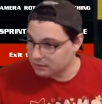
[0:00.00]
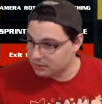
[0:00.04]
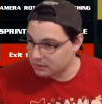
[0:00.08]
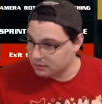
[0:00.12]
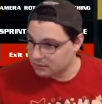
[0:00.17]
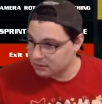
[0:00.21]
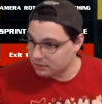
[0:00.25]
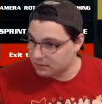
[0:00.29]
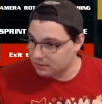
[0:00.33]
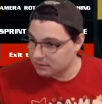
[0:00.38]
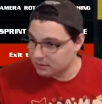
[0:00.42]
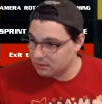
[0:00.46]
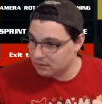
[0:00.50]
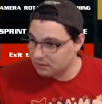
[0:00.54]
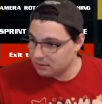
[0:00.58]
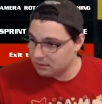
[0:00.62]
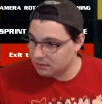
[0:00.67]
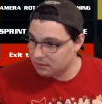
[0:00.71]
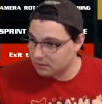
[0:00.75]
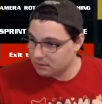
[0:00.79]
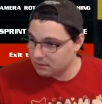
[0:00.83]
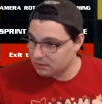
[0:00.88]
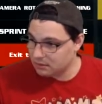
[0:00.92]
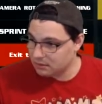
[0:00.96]

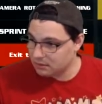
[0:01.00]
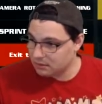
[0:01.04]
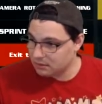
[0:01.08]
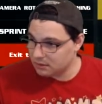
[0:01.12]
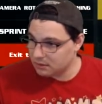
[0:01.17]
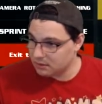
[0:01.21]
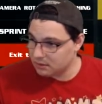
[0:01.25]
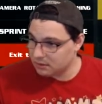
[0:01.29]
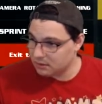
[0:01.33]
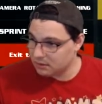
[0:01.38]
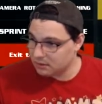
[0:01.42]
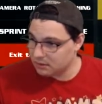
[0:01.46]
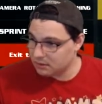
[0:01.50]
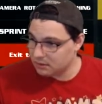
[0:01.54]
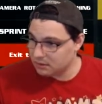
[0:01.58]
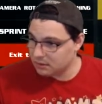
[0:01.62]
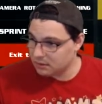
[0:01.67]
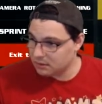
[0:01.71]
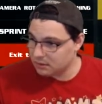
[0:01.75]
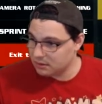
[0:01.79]
Nothing is said.